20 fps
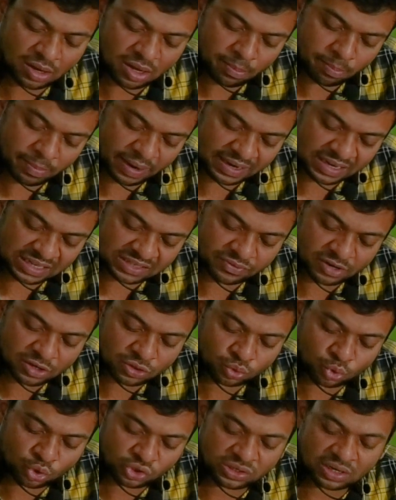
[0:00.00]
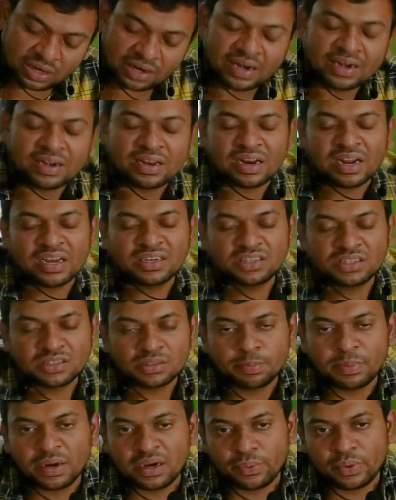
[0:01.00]
might as well social interactions
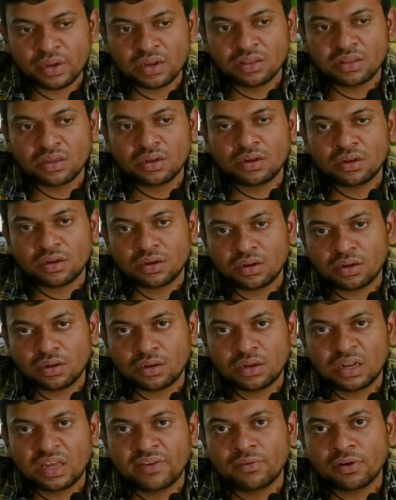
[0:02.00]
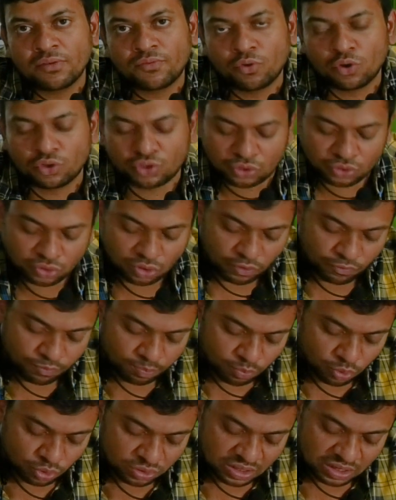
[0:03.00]
between the naval forces of
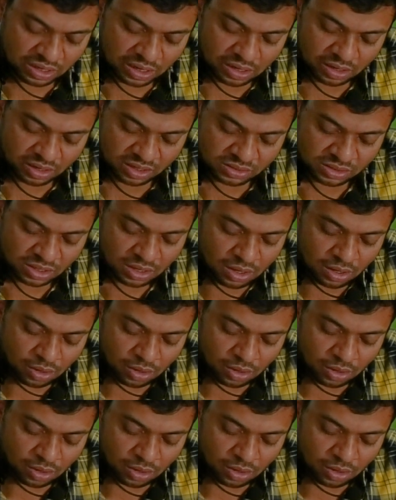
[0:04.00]
both the countries.